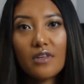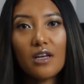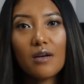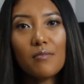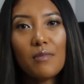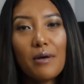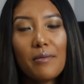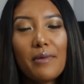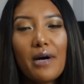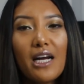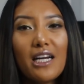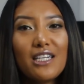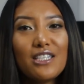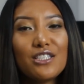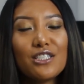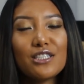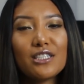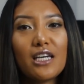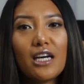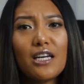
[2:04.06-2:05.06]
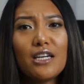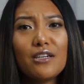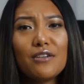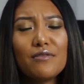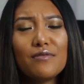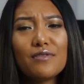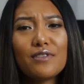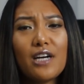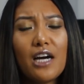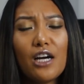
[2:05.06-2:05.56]
my body just kind
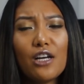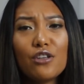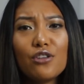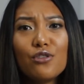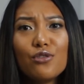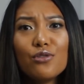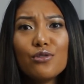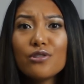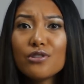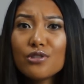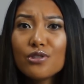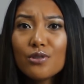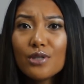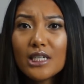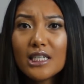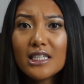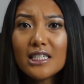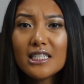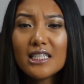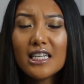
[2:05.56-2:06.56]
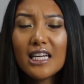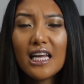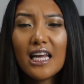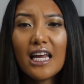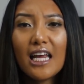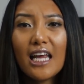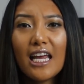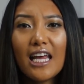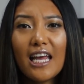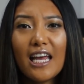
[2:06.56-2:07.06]
of got used to it,
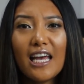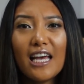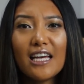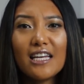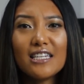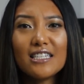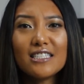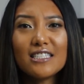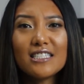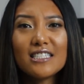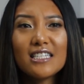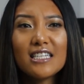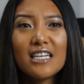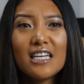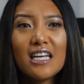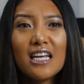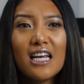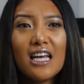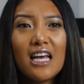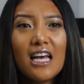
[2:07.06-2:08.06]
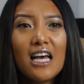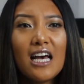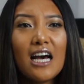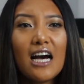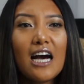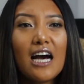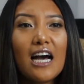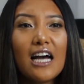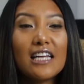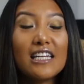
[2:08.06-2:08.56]
and
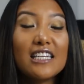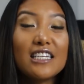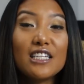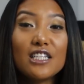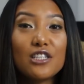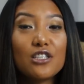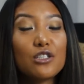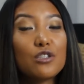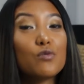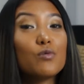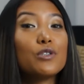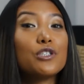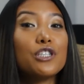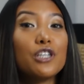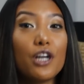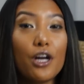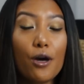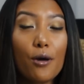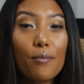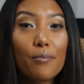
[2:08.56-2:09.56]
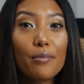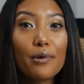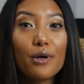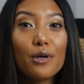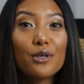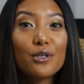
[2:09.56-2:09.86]
I needed to switch it up.